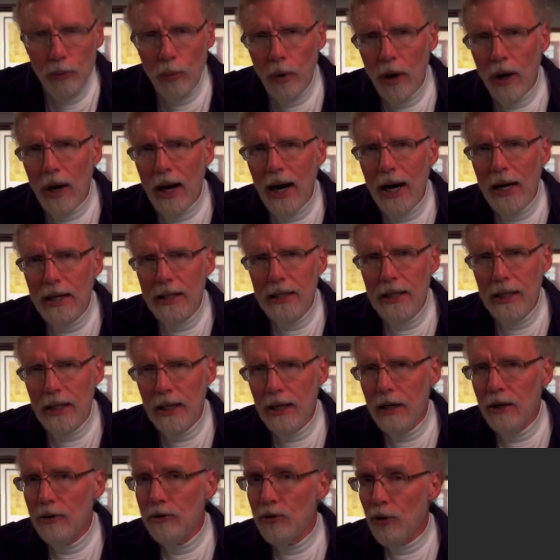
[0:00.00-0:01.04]
where
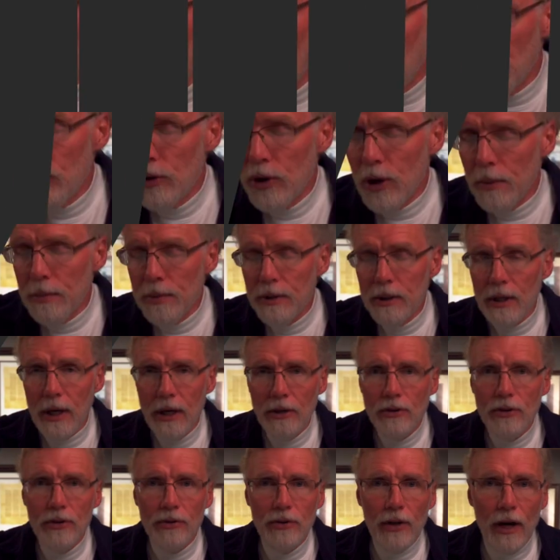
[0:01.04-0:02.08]
ideas or
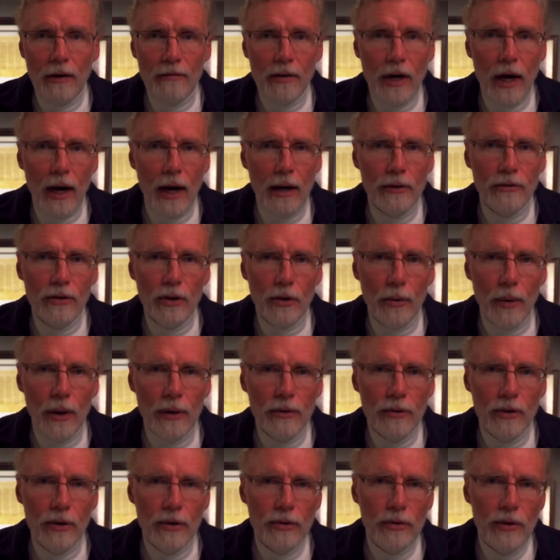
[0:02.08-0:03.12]
interpretations have
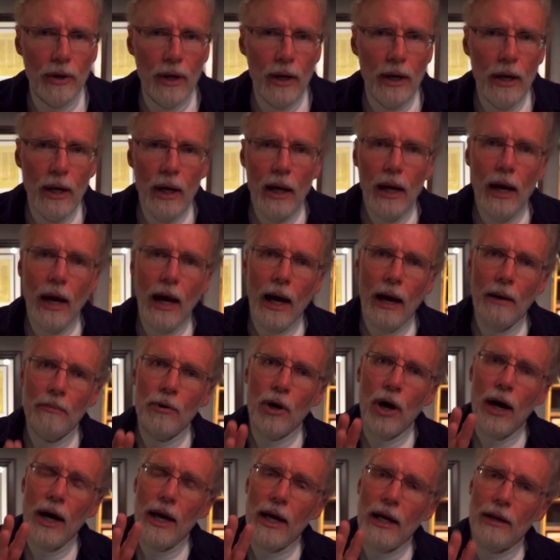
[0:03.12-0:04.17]
consequences. And I'm
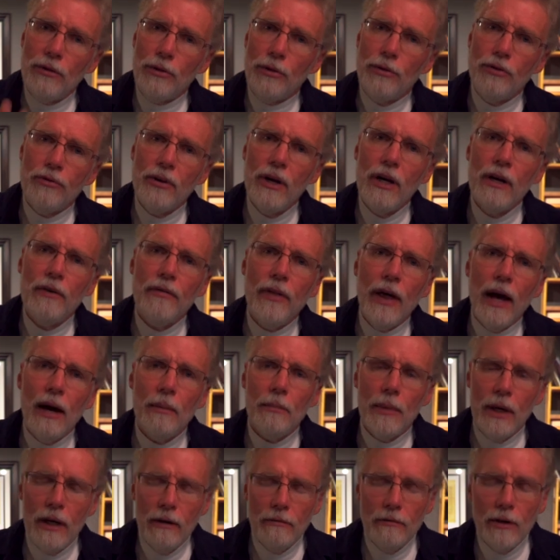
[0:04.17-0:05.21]
going to hit three of
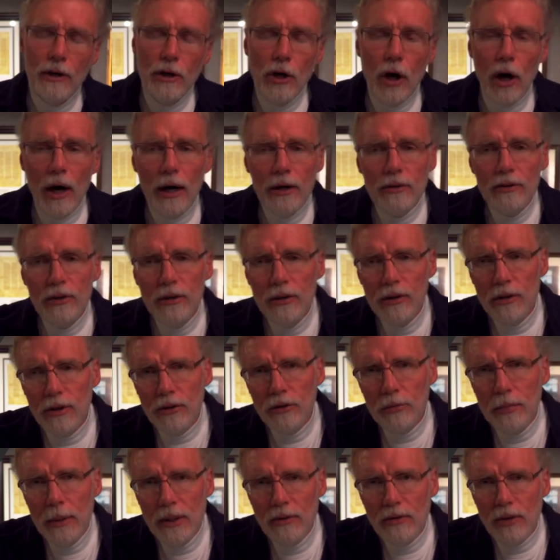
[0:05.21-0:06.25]
them in regard to
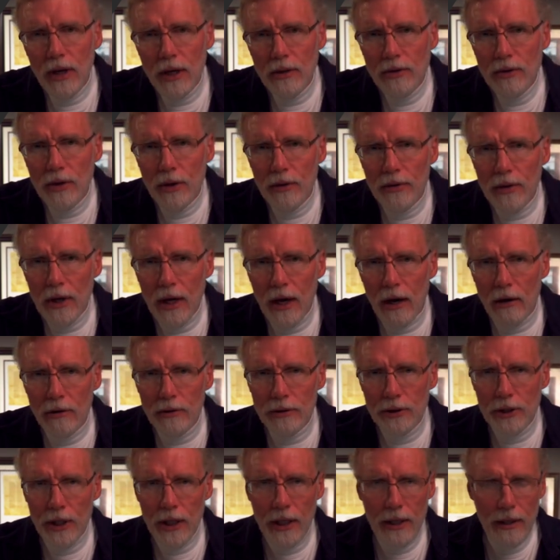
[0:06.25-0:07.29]
dispensational
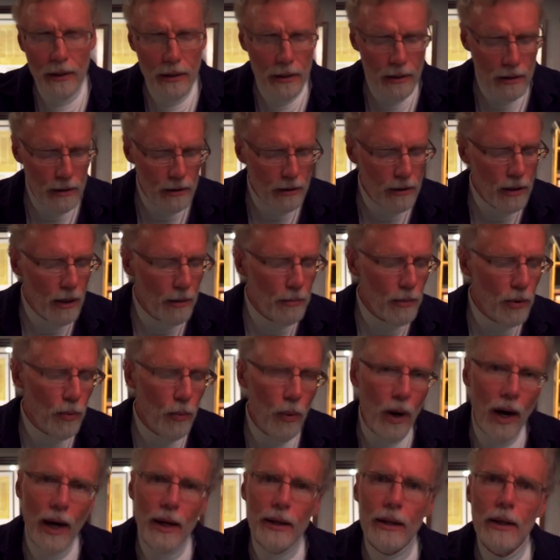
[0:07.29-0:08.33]
theology. Number
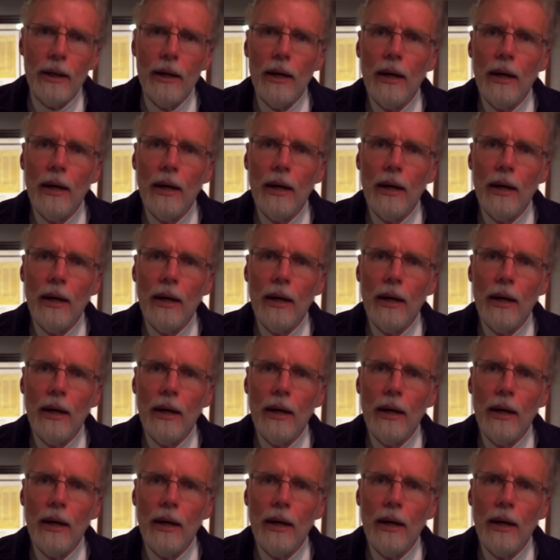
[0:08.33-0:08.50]
one,